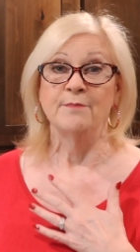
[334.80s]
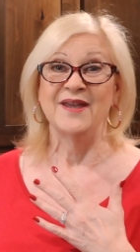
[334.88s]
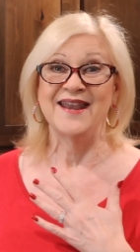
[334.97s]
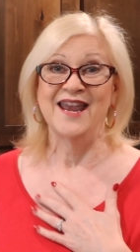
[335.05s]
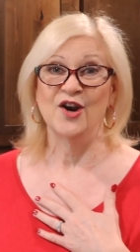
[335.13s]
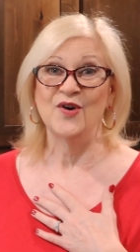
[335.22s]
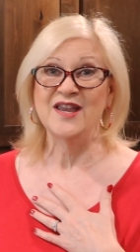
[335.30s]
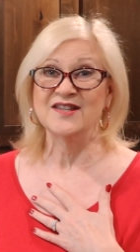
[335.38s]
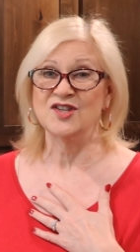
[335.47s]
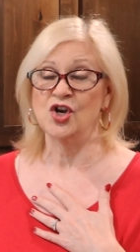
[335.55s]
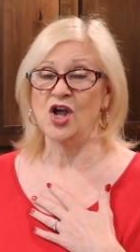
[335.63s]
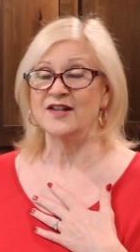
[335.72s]
But Harry
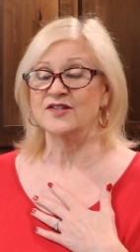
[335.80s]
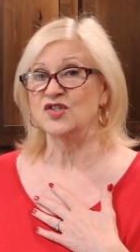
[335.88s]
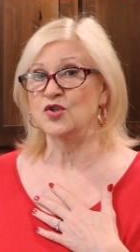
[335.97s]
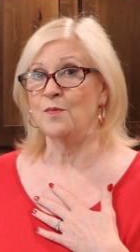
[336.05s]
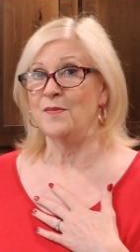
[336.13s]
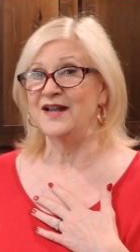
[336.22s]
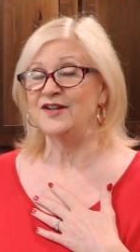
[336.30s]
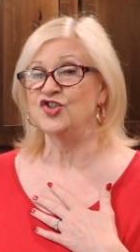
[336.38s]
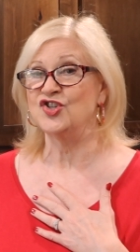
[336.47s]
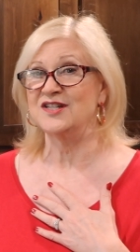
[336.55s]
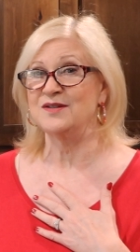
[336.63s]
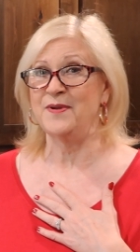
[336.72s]
is not so
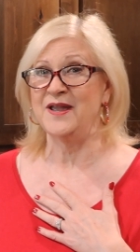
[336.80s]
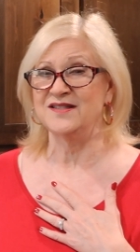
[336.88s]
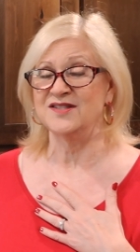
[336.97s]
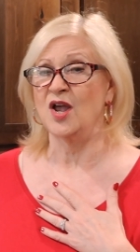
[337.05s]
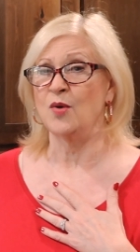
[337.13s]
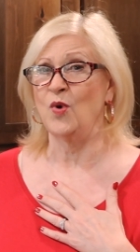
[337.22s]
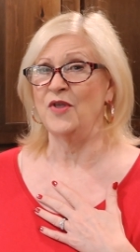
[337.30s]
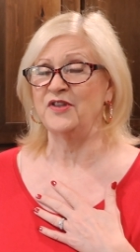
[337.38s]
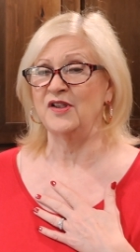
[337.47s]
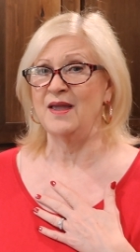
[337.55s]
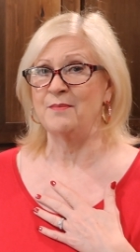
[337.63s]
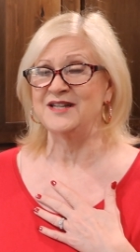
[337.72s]
much. It depends on what
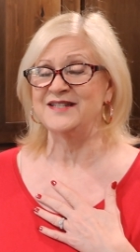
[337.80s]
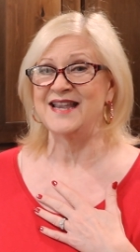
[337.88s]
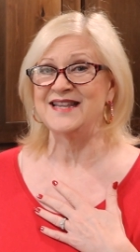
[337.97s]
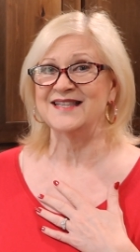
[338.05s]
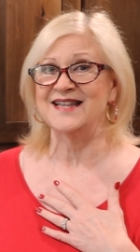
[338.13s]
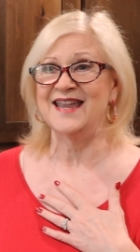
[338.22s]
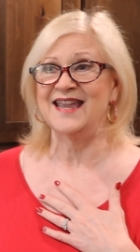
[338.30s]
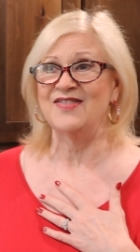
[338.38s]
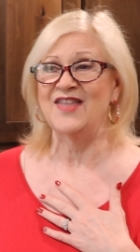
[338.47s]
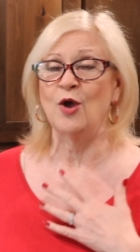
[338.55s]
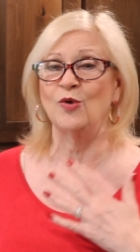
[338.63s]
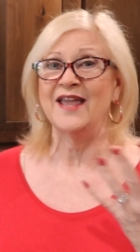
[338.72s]
the lemon tastes like.
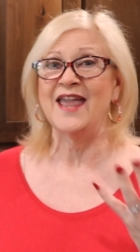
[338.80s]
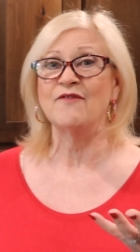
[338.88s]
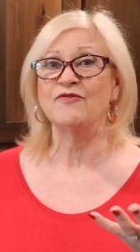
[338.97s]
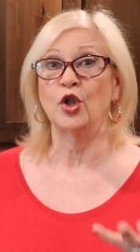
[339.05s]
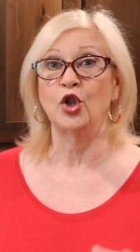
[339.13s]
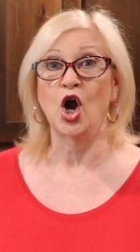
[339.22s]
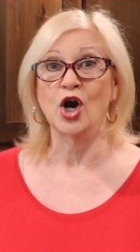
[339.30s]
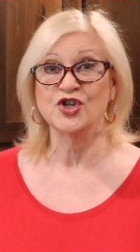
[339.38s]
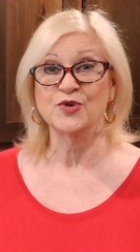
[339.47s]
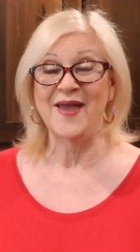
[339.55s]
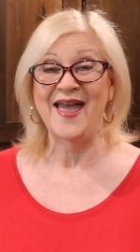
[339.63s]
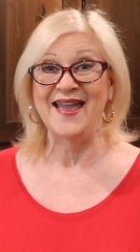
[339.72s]
And they only have the
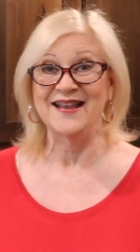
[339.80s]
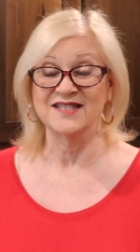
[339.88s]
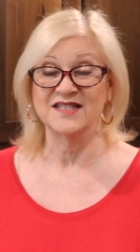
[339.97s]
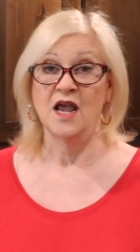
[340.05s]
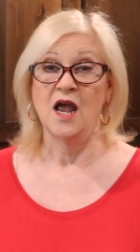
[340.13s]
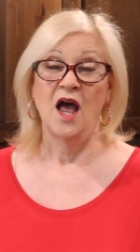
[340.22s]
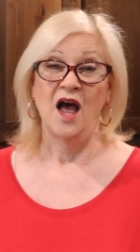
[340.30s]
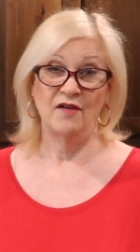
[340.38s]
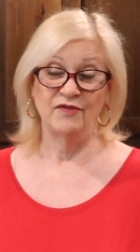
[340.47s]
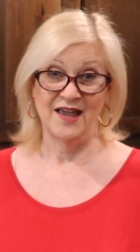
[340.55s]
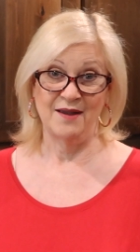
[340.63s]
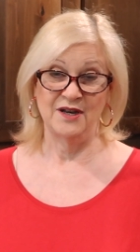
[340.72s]
large bags
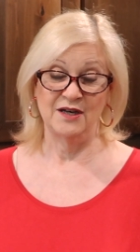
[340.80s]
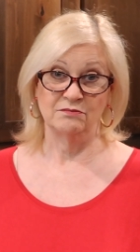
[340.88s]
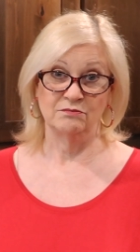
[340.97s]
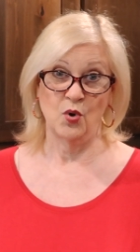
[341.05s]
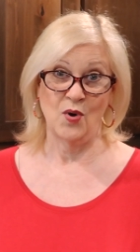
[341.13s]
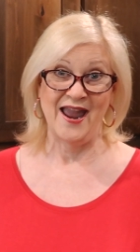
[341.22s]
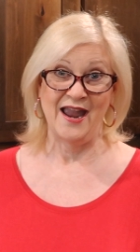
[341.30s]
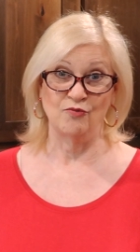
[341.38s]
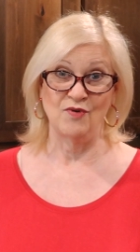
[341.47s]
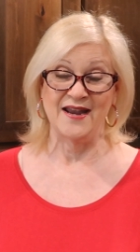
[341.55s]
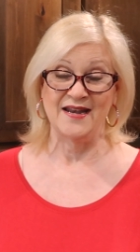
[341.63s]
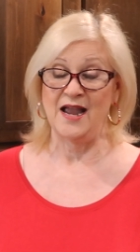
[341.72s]
of lemon meringue
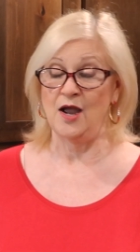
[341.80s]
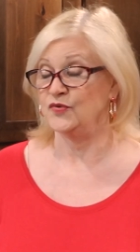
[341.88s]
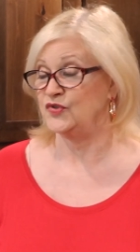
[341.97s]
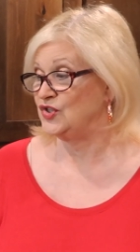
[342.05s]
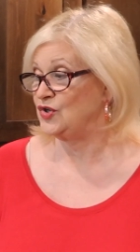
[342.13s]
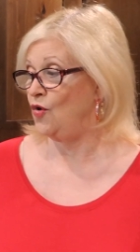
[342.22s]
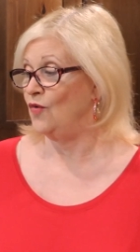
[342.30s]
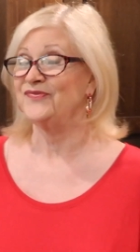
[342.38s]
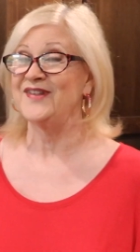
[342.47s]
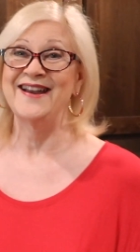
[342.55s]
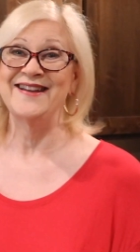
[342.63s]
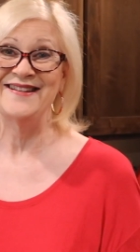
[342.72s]
right now.
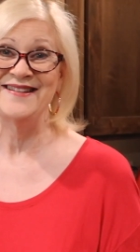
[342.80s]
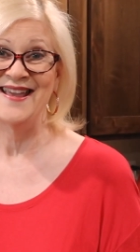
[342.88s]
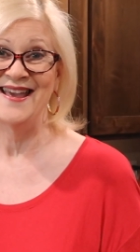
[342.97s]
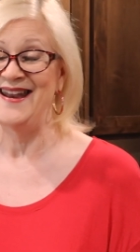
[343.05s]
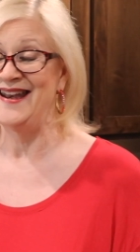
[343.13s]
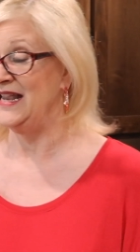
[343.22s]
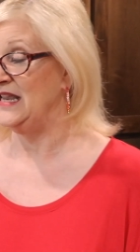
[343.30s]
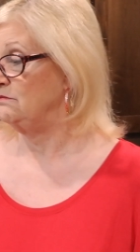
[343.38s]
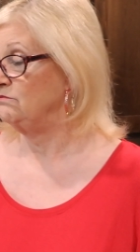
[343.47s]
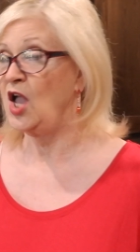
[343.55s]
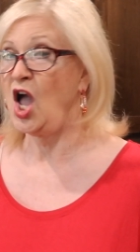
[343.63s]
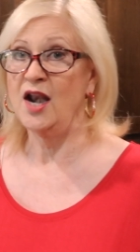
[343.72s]
So I didn't get any.
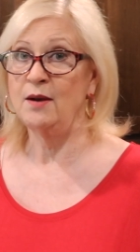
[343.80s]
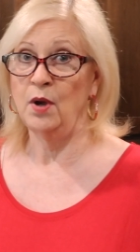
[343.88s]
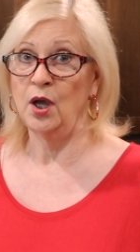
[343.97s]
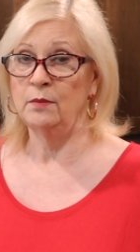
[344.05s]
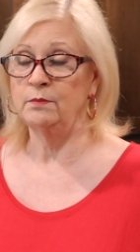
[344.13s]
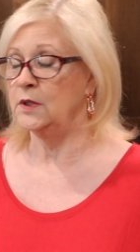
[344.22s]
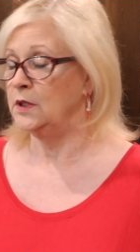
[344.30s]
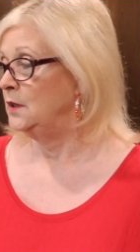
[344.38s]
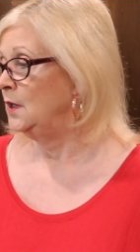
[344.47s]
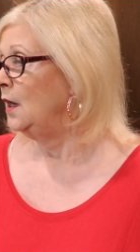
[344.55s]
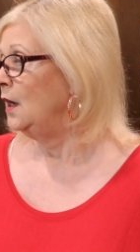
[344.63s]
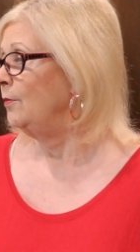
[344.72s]
Kind of bummed.
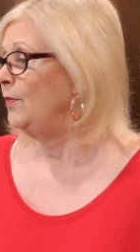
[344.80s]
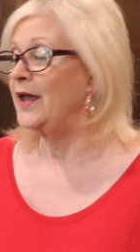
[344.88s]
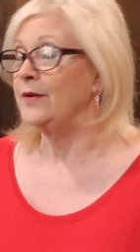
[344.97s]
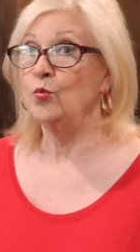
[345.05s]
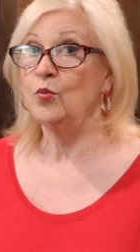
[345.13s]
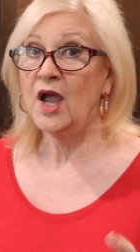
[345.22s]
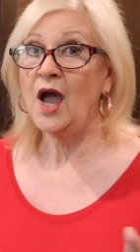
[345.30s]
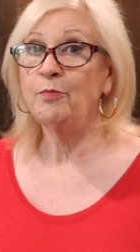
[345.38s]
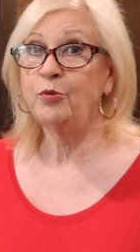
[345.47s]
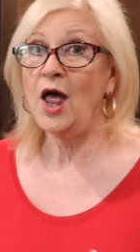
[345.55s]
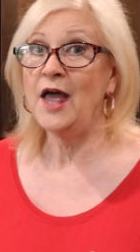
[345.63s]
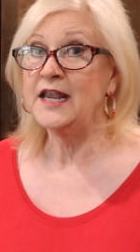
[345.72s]
But we
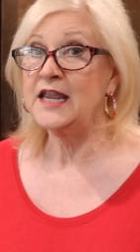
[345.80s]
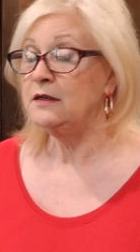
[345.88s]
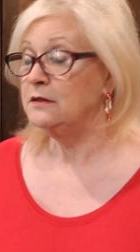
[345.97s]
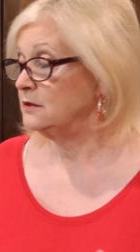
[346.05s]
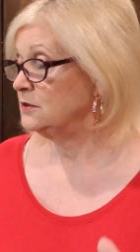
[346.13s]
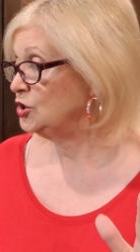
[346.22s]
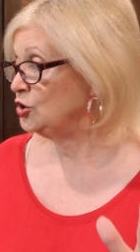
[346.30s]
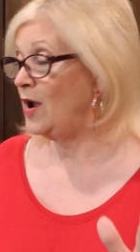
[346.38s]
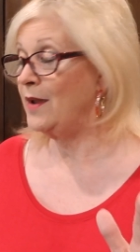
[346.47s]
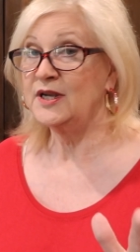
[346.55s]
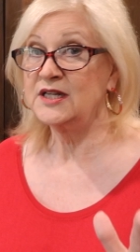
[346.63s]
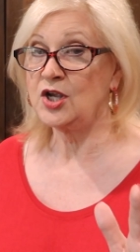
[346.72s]
got plenty. So
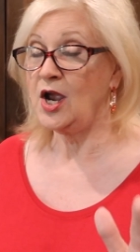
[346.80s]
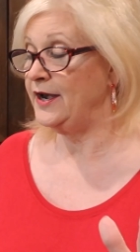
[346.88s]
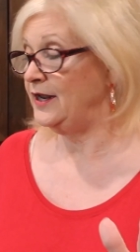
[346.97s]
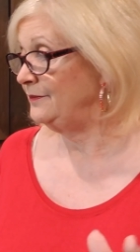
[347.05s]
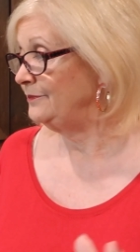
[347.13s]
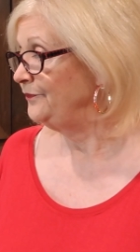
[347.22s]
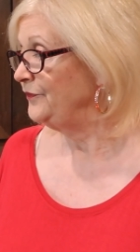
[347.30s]
I'm excited.